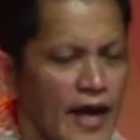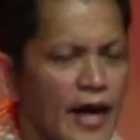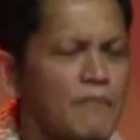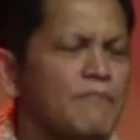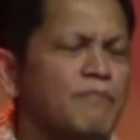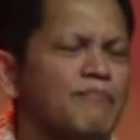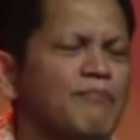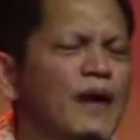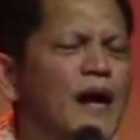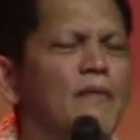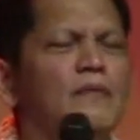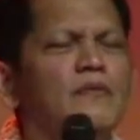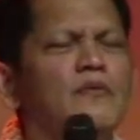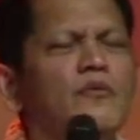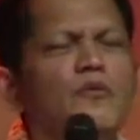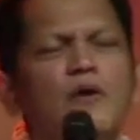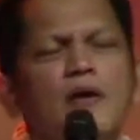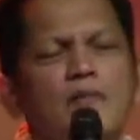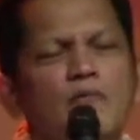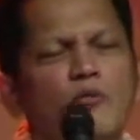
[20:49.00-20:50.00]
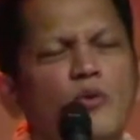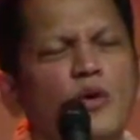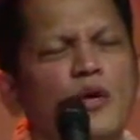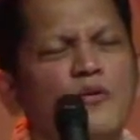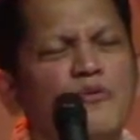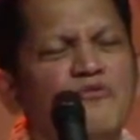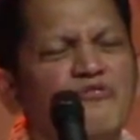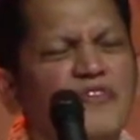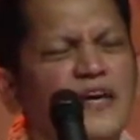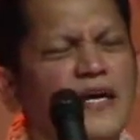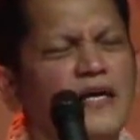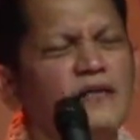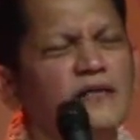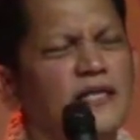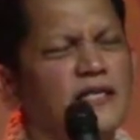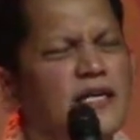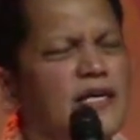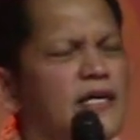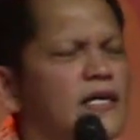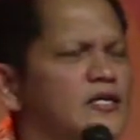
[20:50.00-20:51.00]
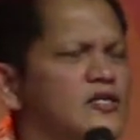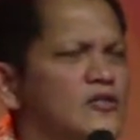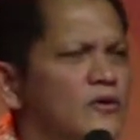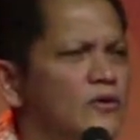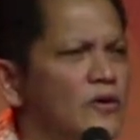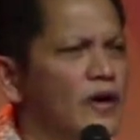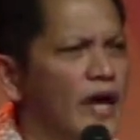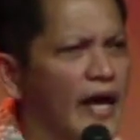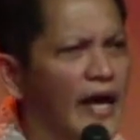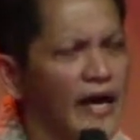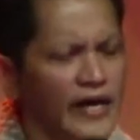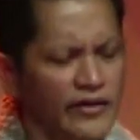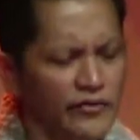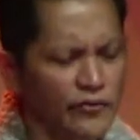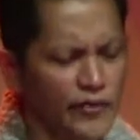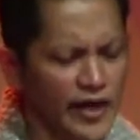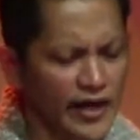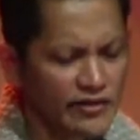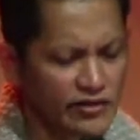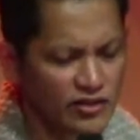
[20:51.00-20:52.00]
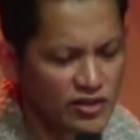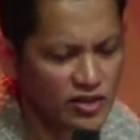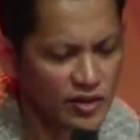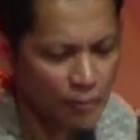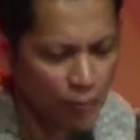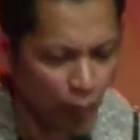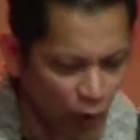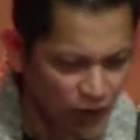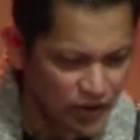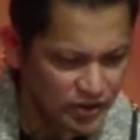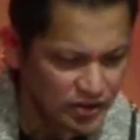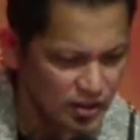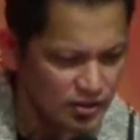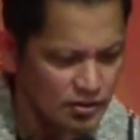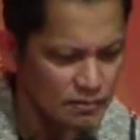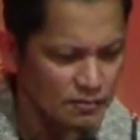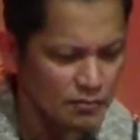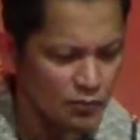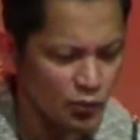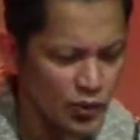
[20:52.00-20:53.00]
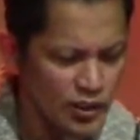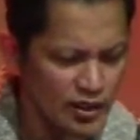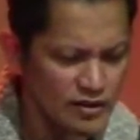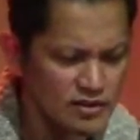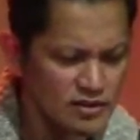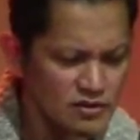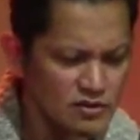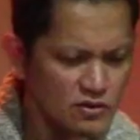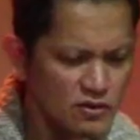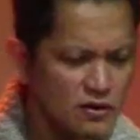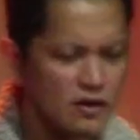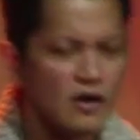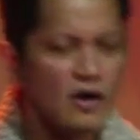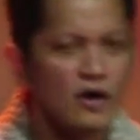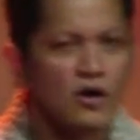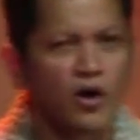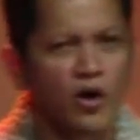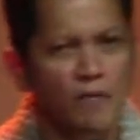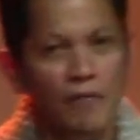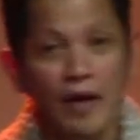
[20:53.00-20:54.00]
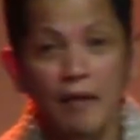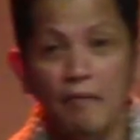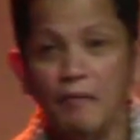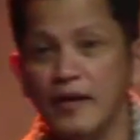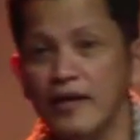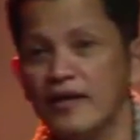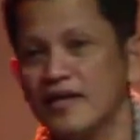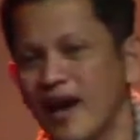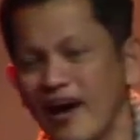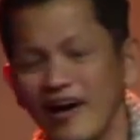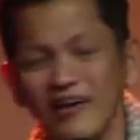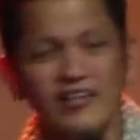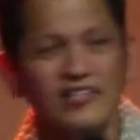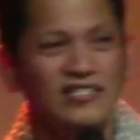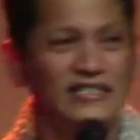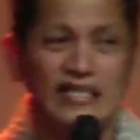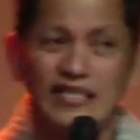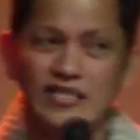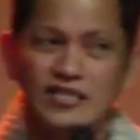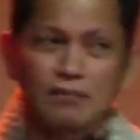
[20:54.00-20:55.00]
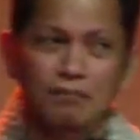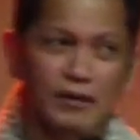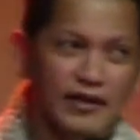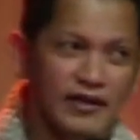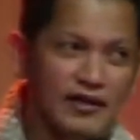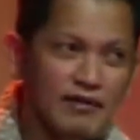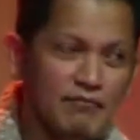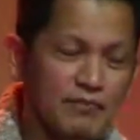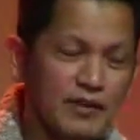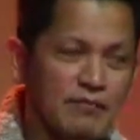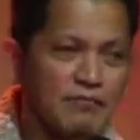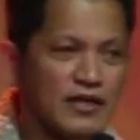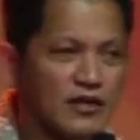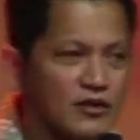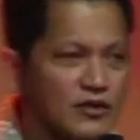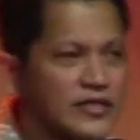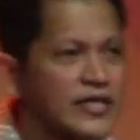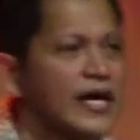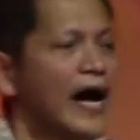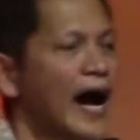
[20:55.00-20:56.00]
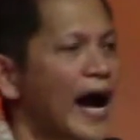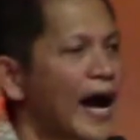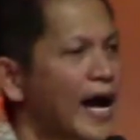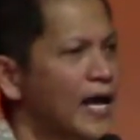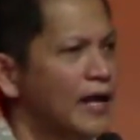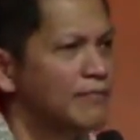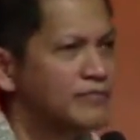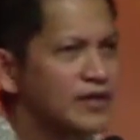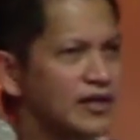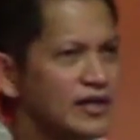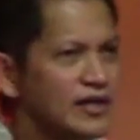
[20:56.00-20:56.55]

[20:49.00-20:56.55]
probably we, we feel that he's so angry and disappointed with us, no? Or maybe God is disciplining me because I have done